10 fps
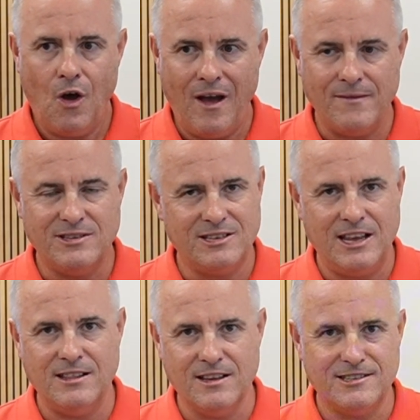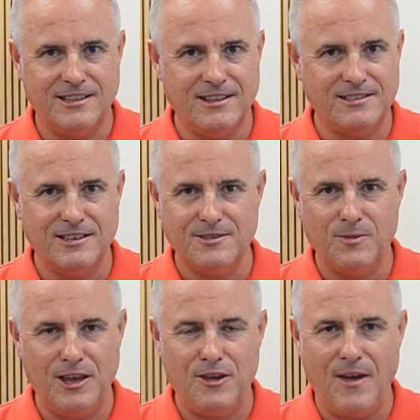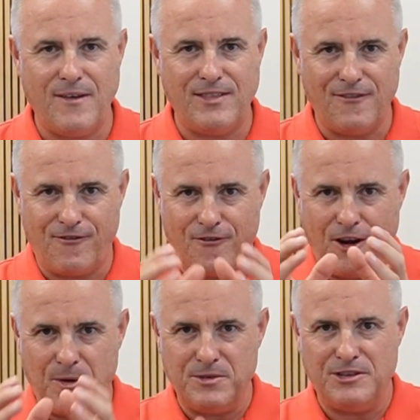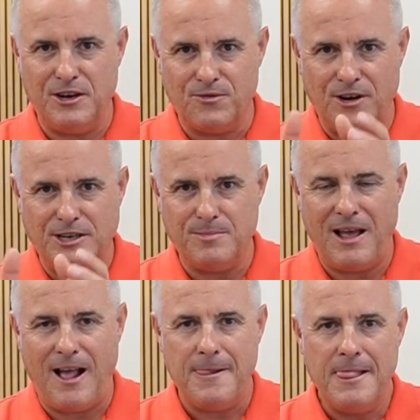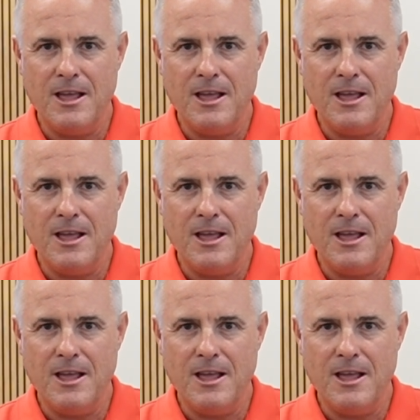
I've seen this, and this is where you have that frequency of reach part.